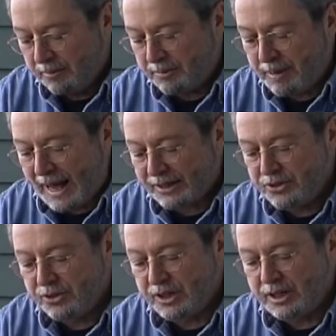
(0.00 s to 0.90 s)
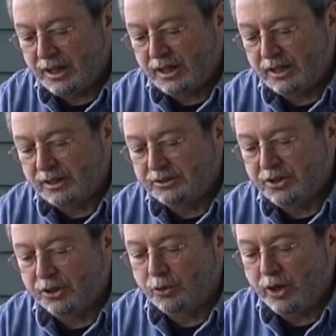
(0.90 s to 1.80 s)
But back to the, uh,
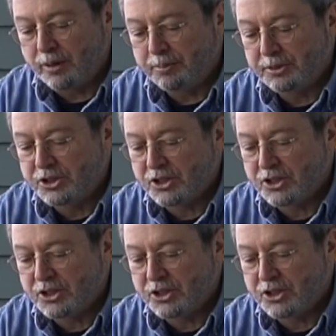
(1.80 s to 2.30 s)
to the grip,